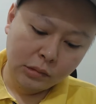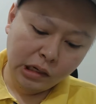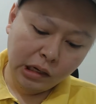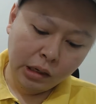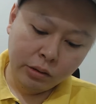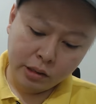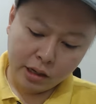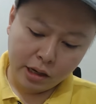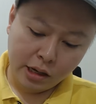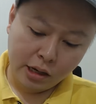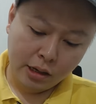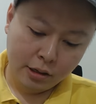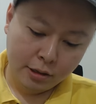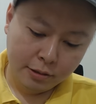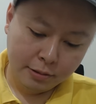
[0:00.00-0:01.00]
Okay,
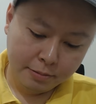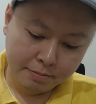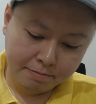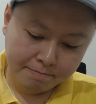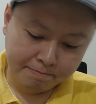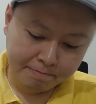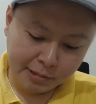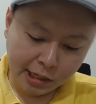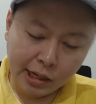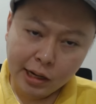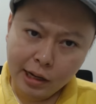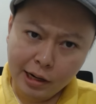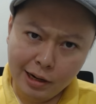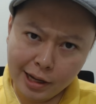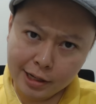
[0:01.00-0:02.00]

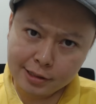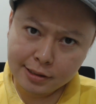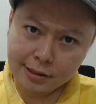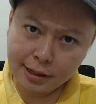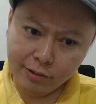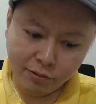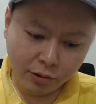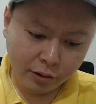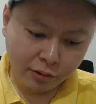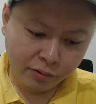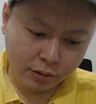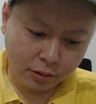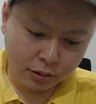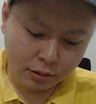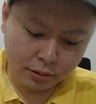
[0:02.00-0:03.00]
let's evolve
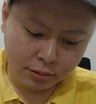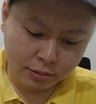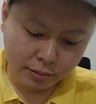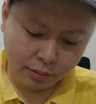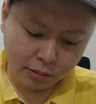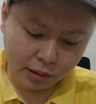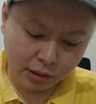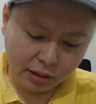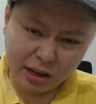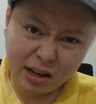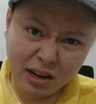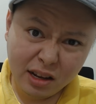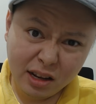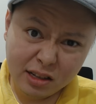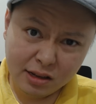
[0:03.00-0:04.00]
her
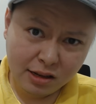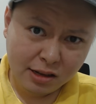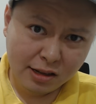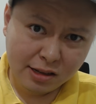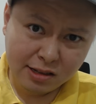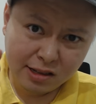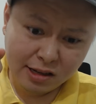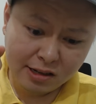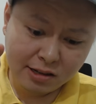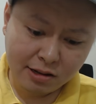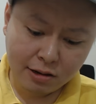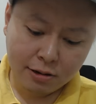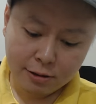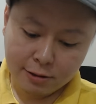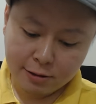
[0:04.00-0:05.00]
Tilith 6
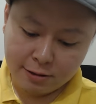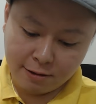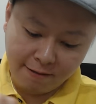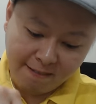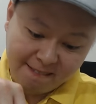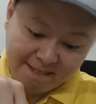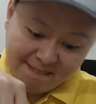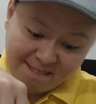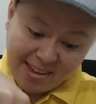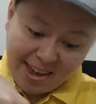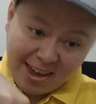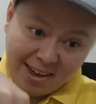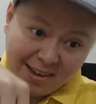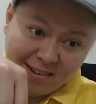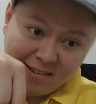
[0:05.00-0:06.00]
stars.
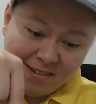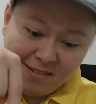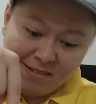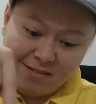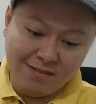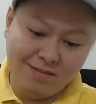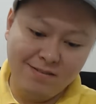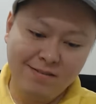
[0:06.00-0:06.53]
Go!